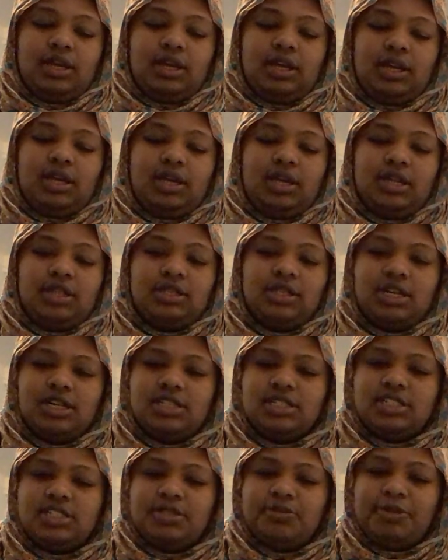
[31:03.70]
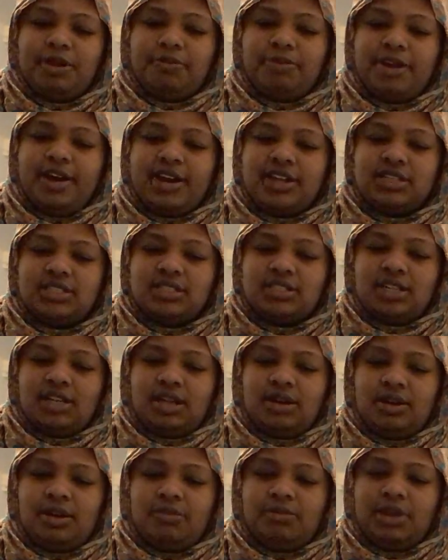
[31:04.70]
he touches my breast,
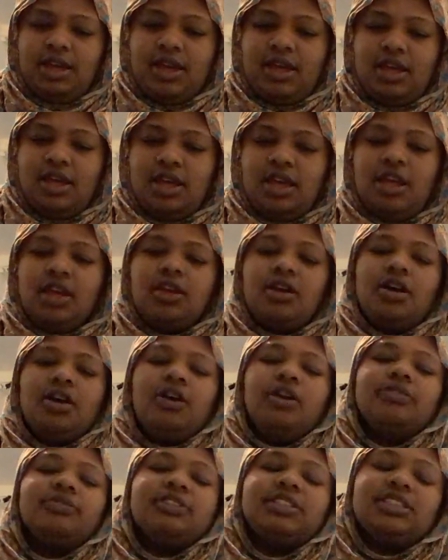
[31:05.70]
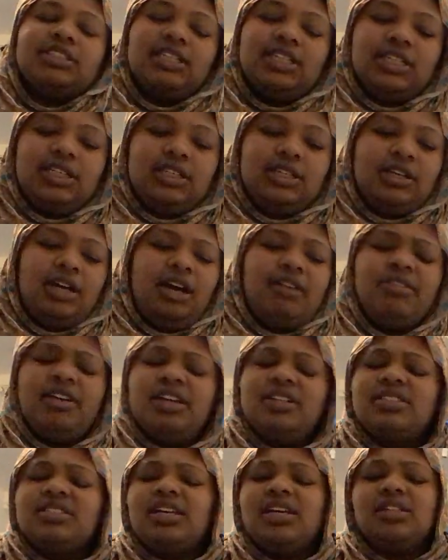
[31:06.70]
and I'm like, obviously I've
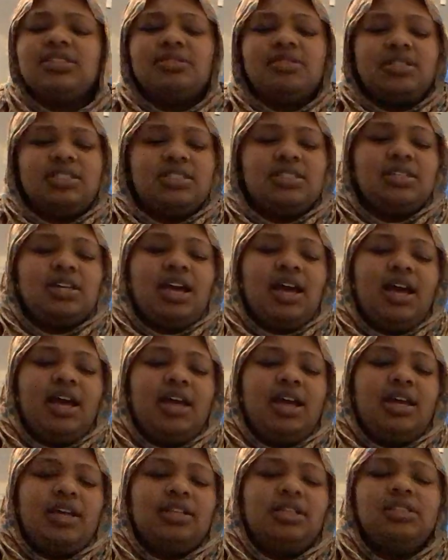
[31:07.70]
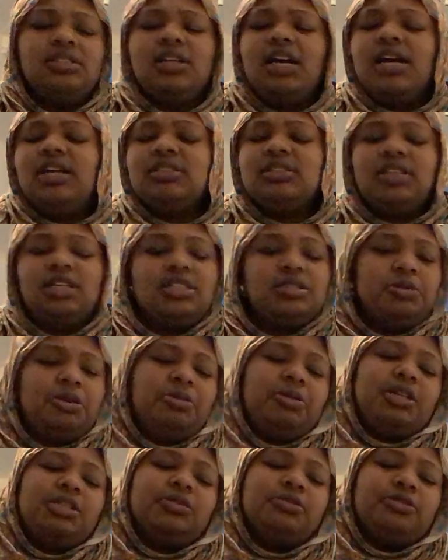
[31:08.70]
had sex with this guy's touched my
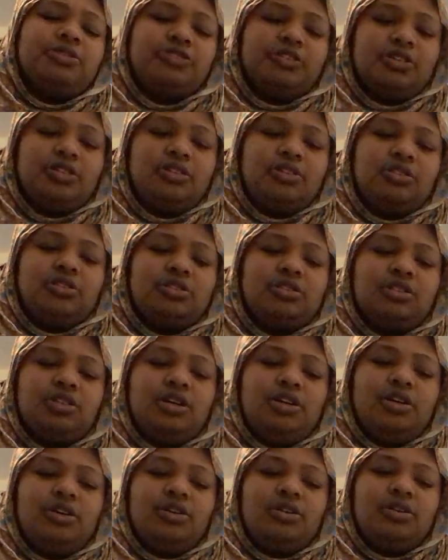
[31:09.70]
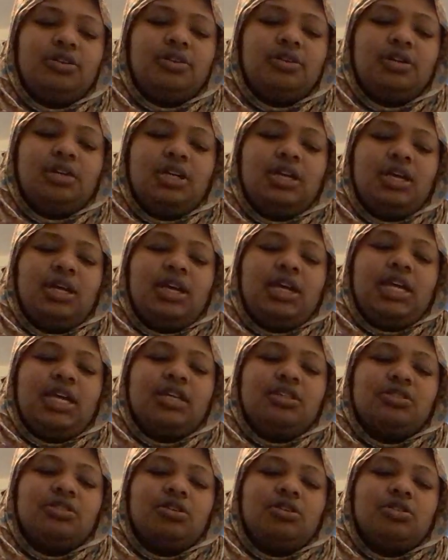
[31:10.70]
breast before, so
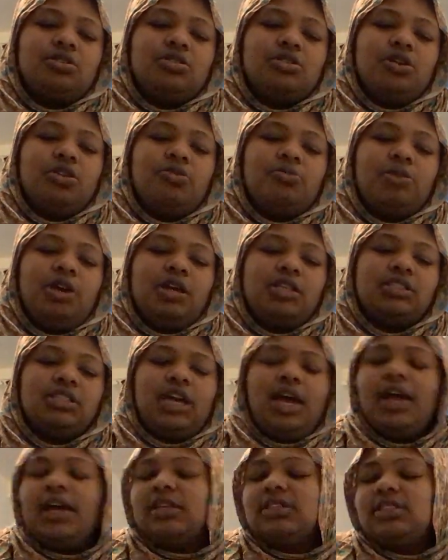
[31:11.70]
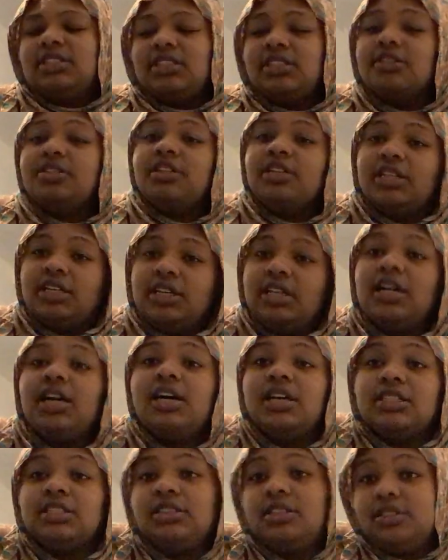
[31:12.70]
it's not so much, and secretly
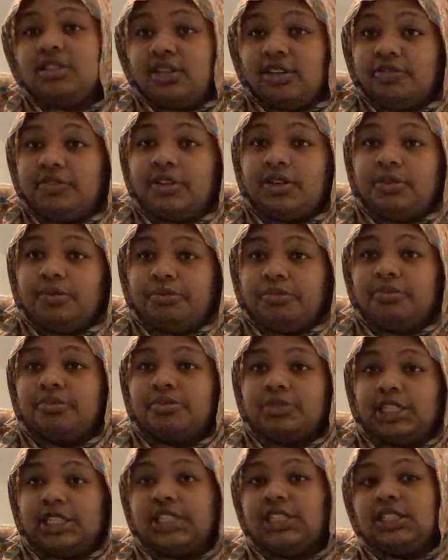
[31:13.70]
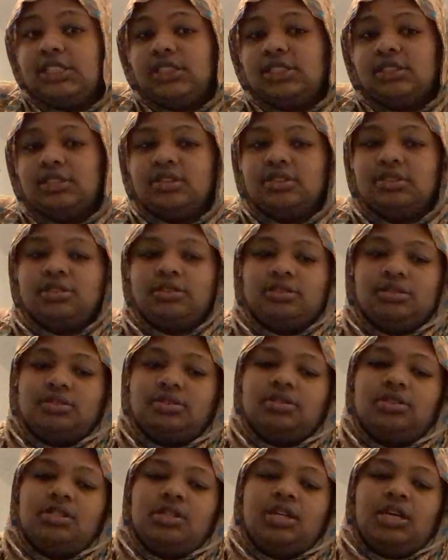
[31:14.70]
I still love him because
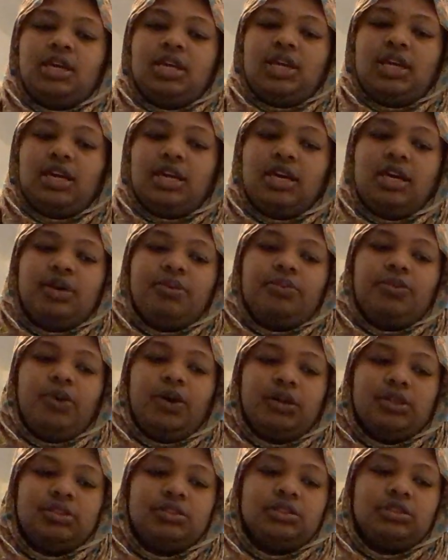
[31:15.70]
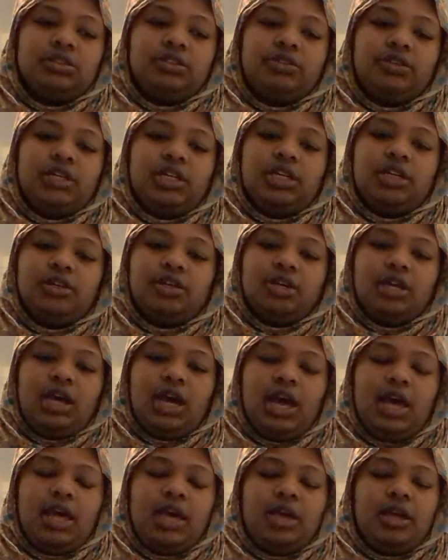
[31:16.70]
he was a really good
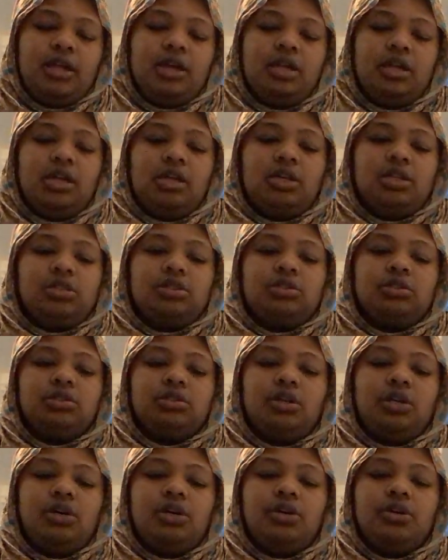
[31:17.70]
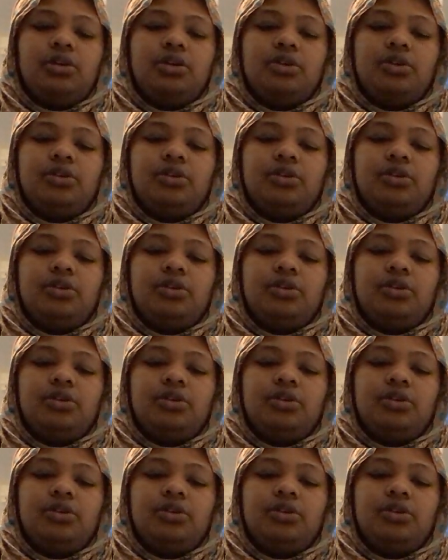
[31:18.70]
guy. So